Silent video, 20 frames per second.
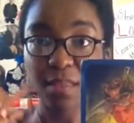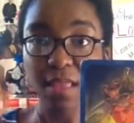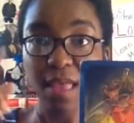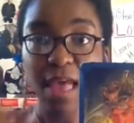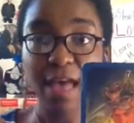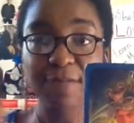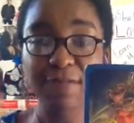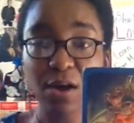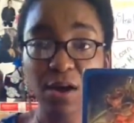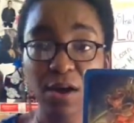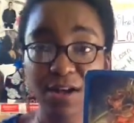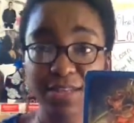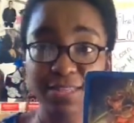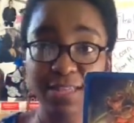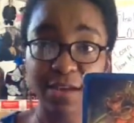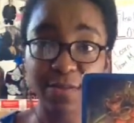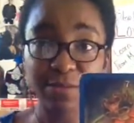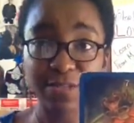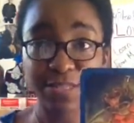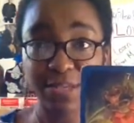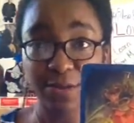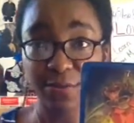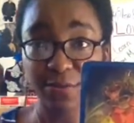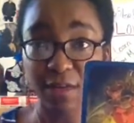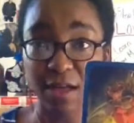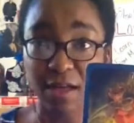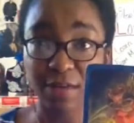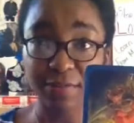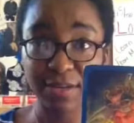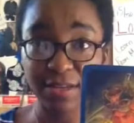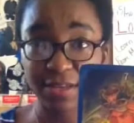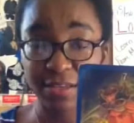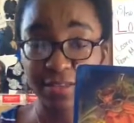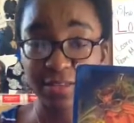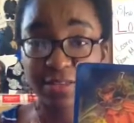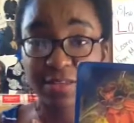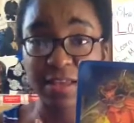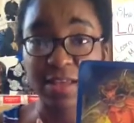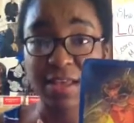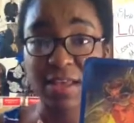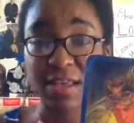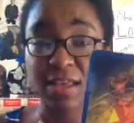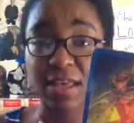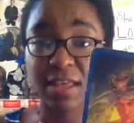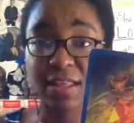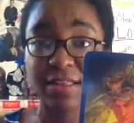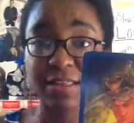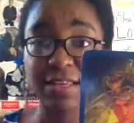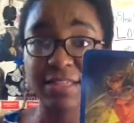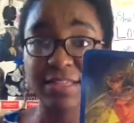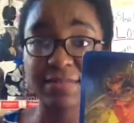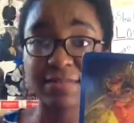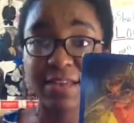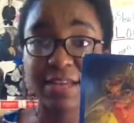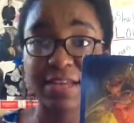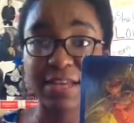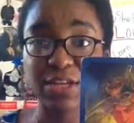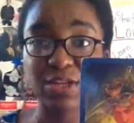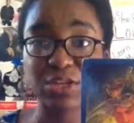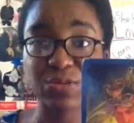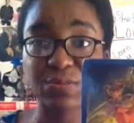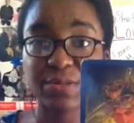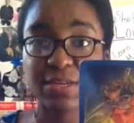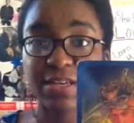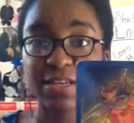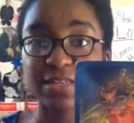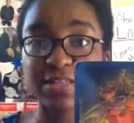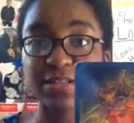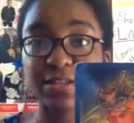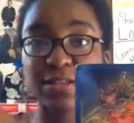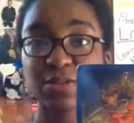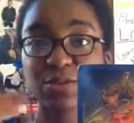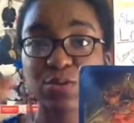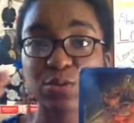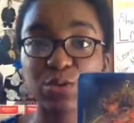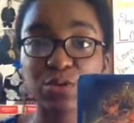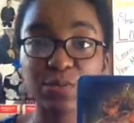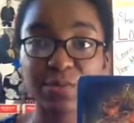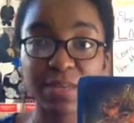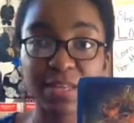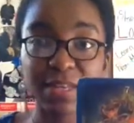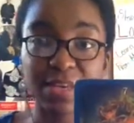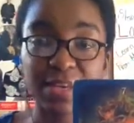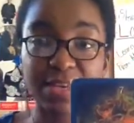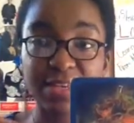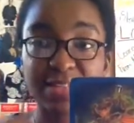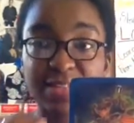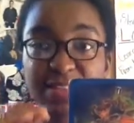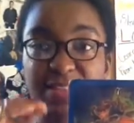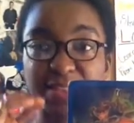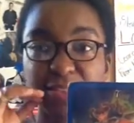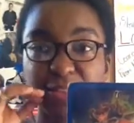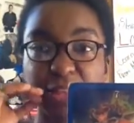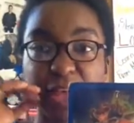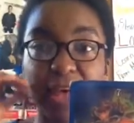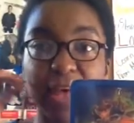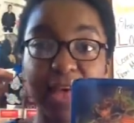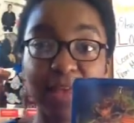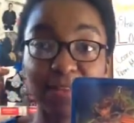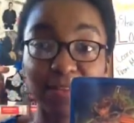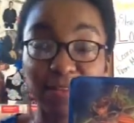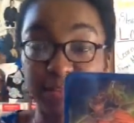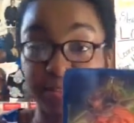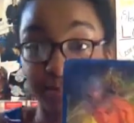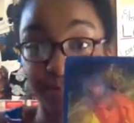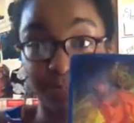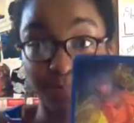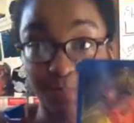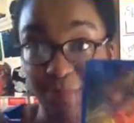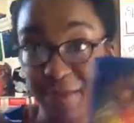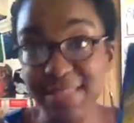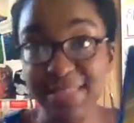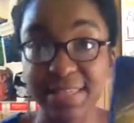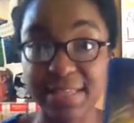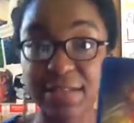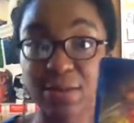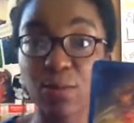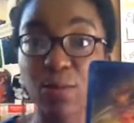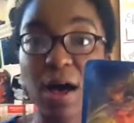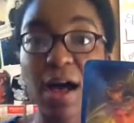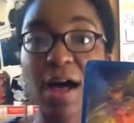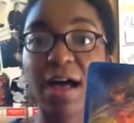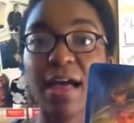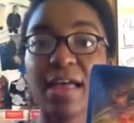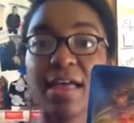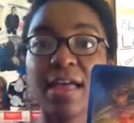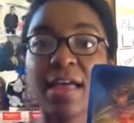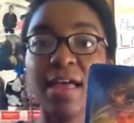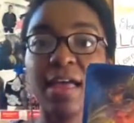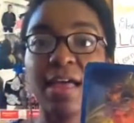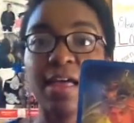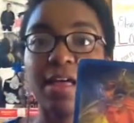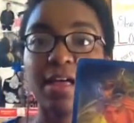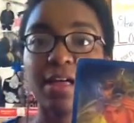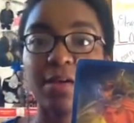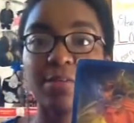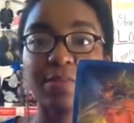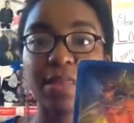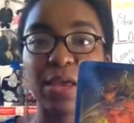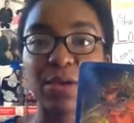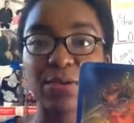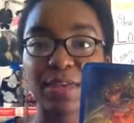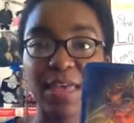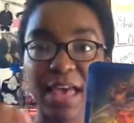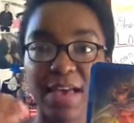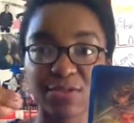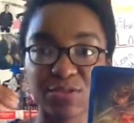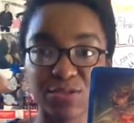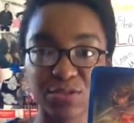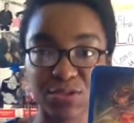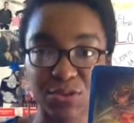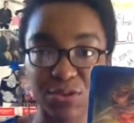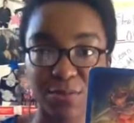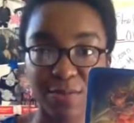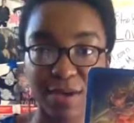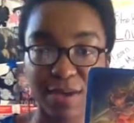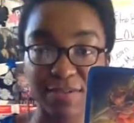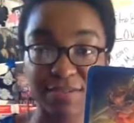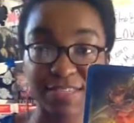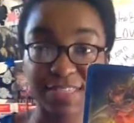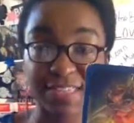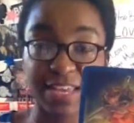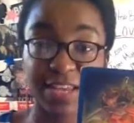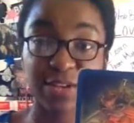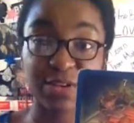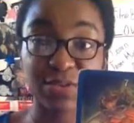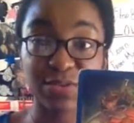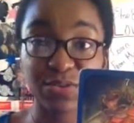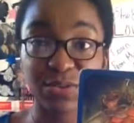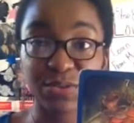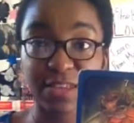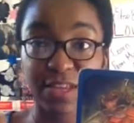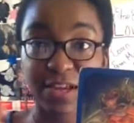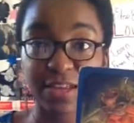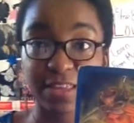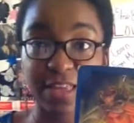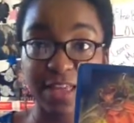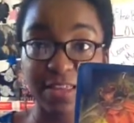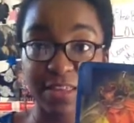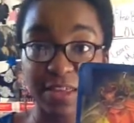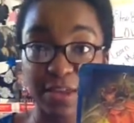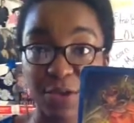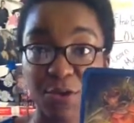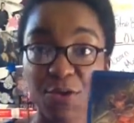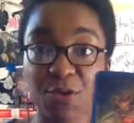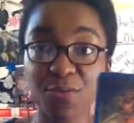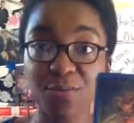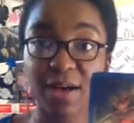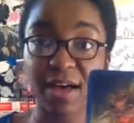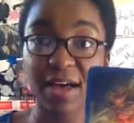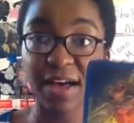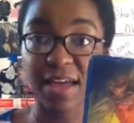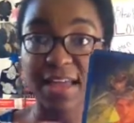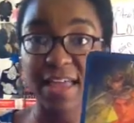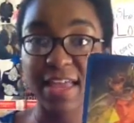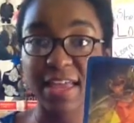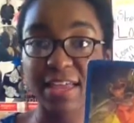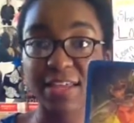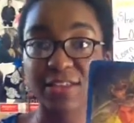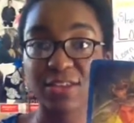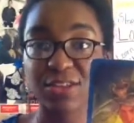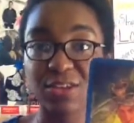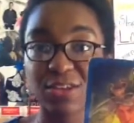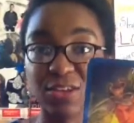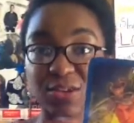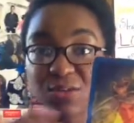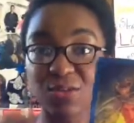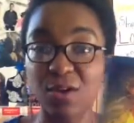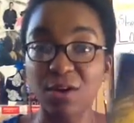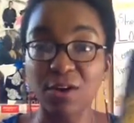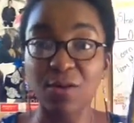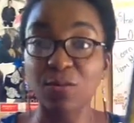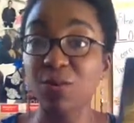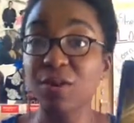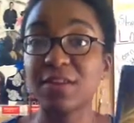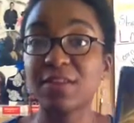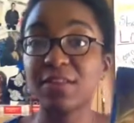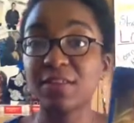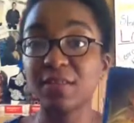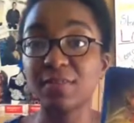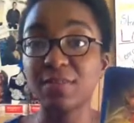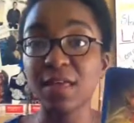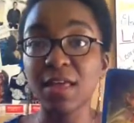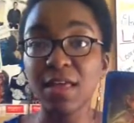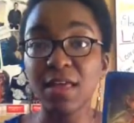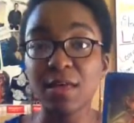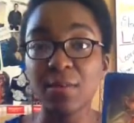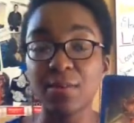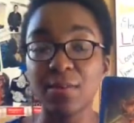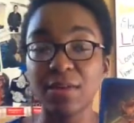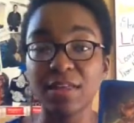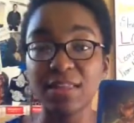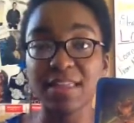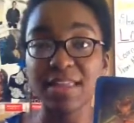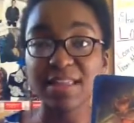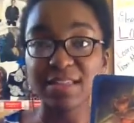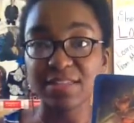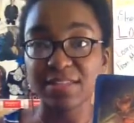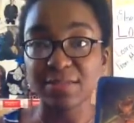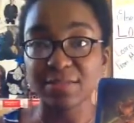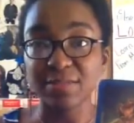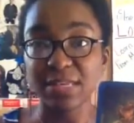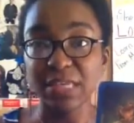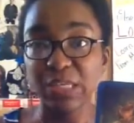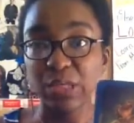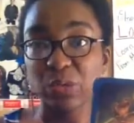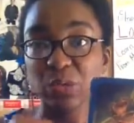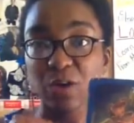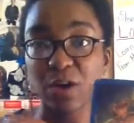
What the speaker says: having a hard time with self-confidence and things of that nature, because social media is basically why. They only have certain amount of standards on there that they go by, and you aren't one of them. But that doesn't mean you